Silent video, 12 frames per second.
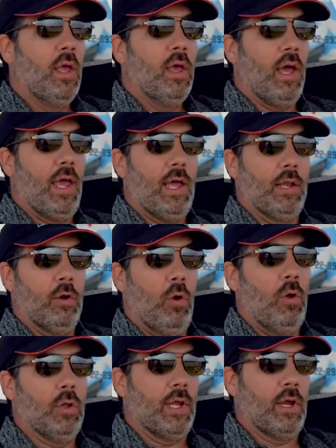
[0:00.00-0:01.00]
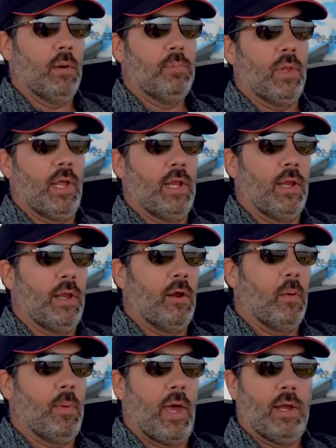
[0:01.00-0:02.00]
I had an old airplane, an
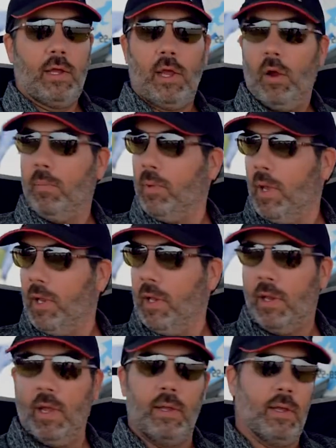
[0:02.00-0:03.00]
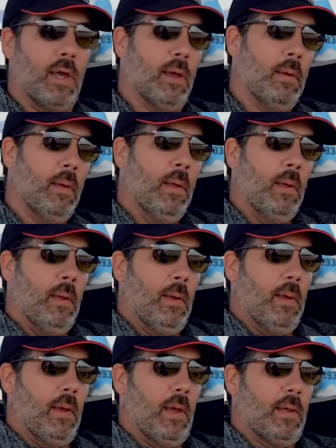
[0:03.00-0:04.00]
aerobatic airplane, and I
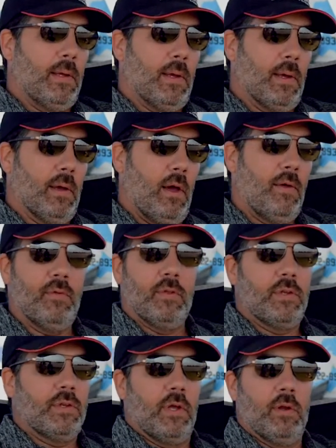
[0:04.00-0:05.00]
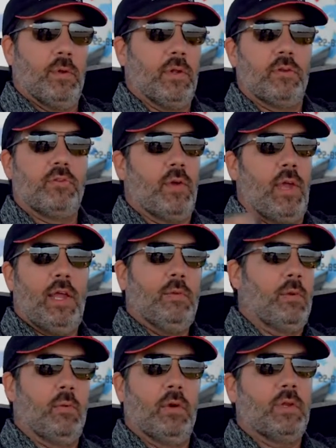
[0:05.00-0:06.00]
offered the gentleman a trade.
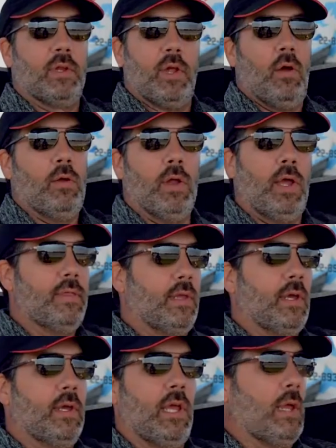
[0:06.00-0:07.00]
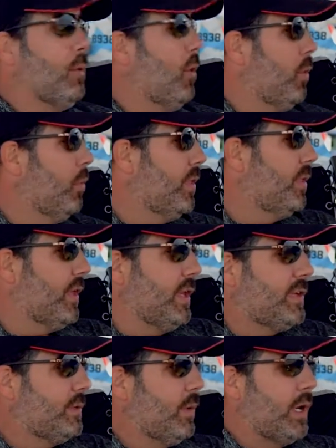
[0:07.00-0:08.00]
We worked it out, and I think I came home with
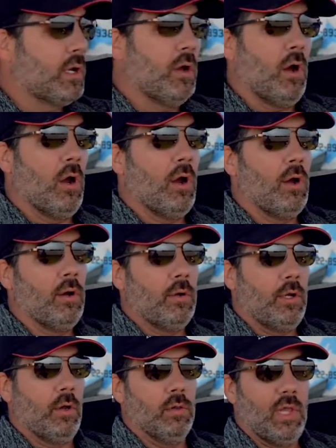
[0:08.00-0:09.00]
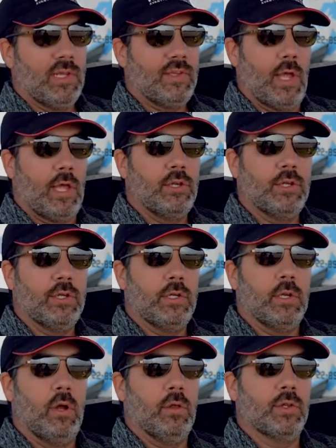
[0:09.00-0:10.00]
this in my car, you know, less engine
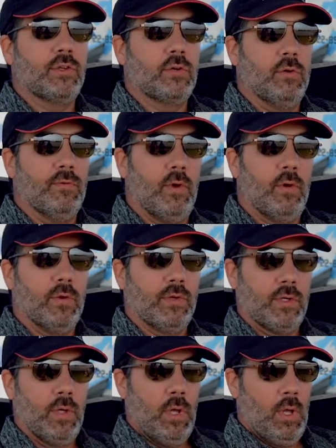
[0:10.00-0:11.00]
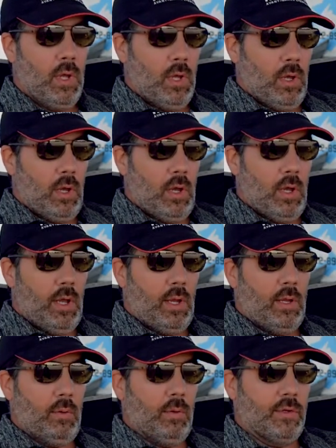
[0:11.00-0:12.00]
and all the servos,
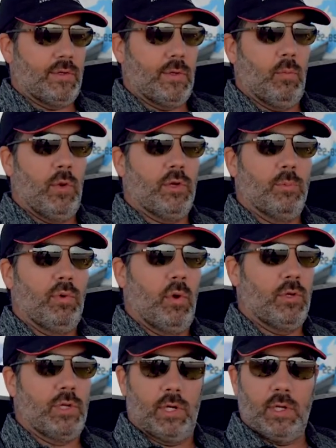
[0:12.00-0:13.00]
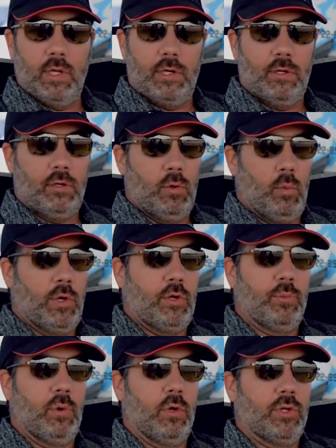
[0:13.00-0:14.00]
and it was a winter project. I like to do a
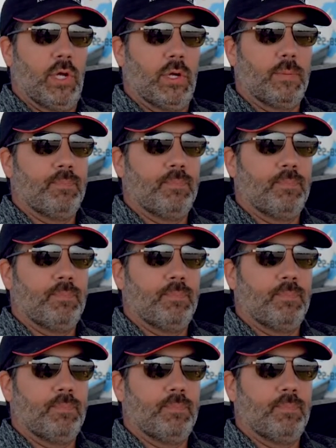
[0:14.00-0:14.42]
winter project.